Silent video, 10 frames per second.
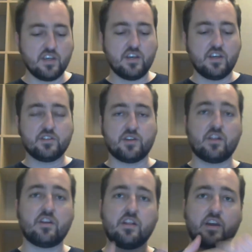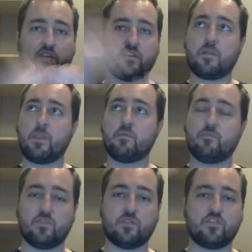So I literally like
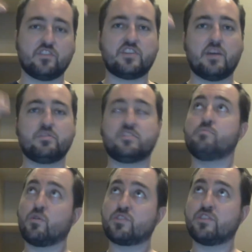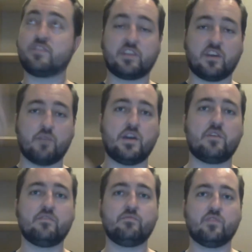the first step is you motion for them to come
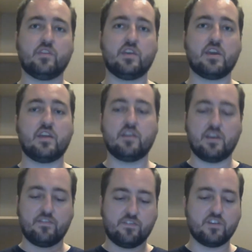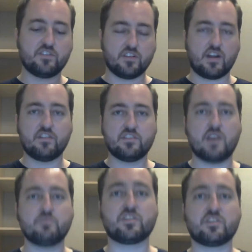down and at first, a lot of the
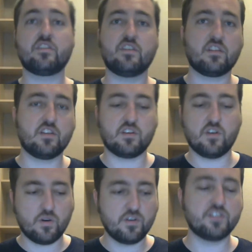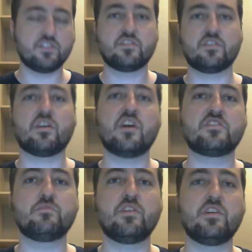times they're gonna think like, oh, he's just a
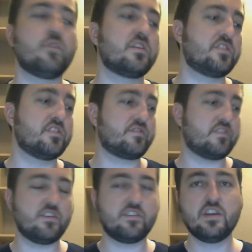customer. He wants to just flirt.